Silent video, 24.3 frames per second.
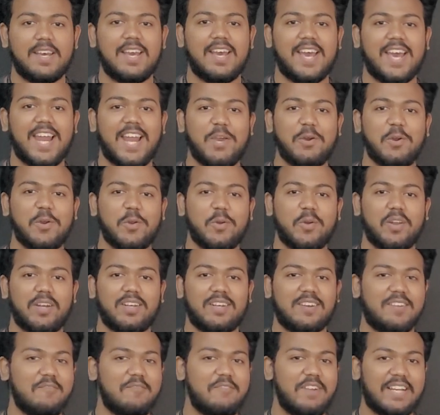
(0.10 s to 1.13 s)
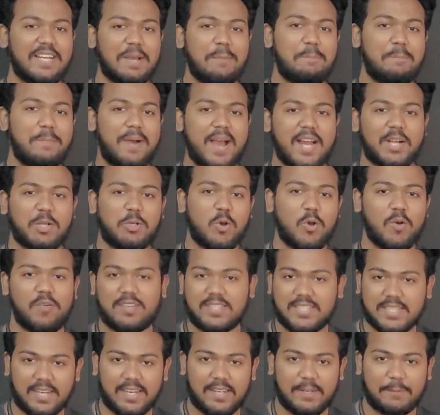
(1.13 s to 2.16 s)
Hello everyone, welcome back to our
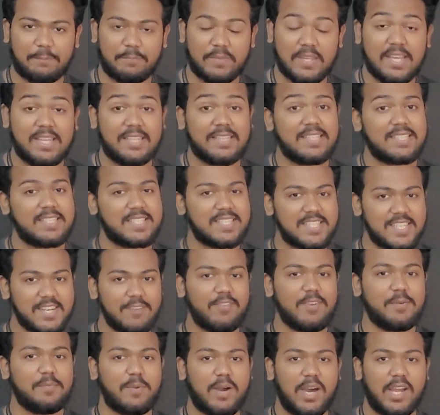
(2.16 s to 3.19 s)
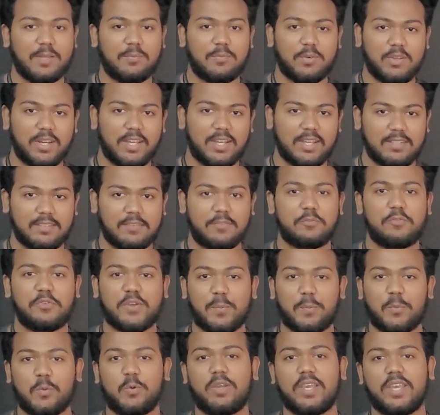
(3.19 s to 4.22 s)
channel. This is Nivin Balamurugan
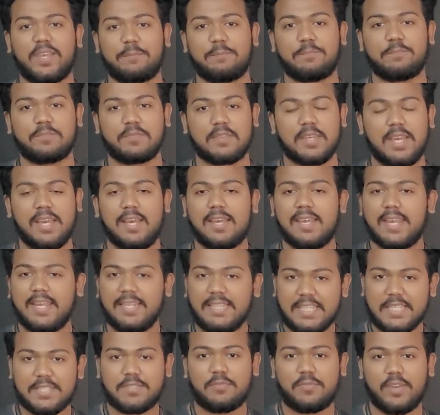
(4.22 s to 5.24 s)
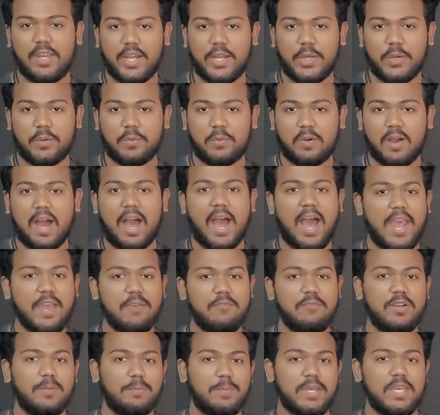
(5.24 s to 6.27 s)
from Oogyy. In this video, I
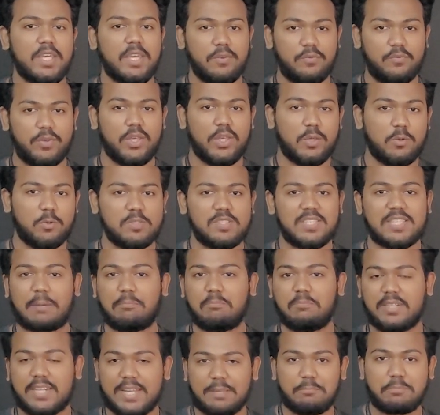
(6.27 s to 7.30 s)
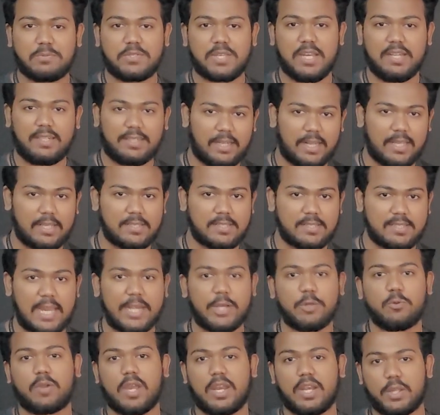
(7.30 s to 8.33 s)
will be giving you some tips and tricks
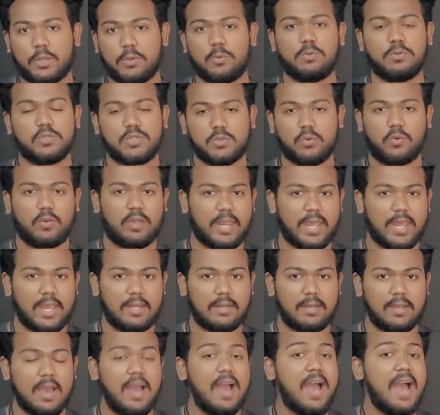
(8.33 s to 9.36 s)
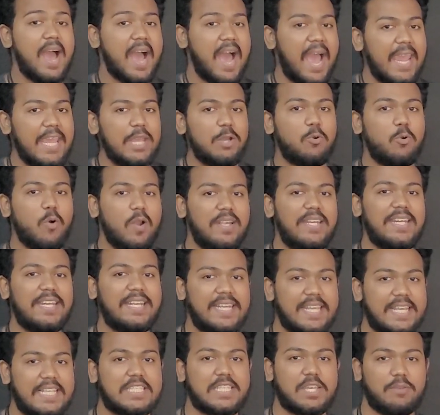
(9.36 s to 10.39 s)
that you can use to create high quality
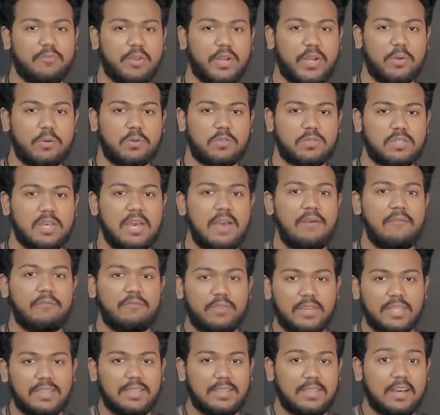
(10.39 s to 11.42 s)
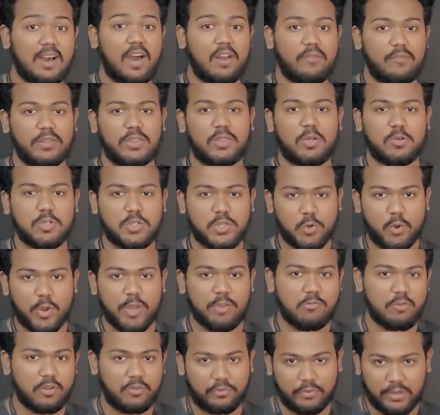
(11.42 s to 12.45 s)
teaching videos with or without
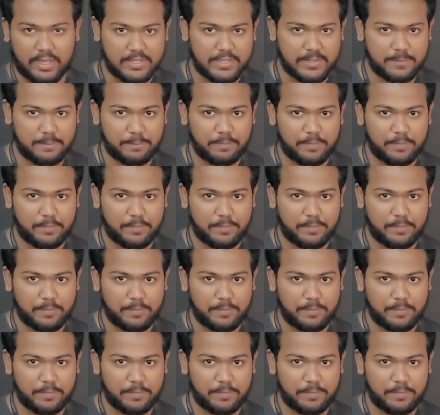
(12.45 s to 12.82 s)
showing your face.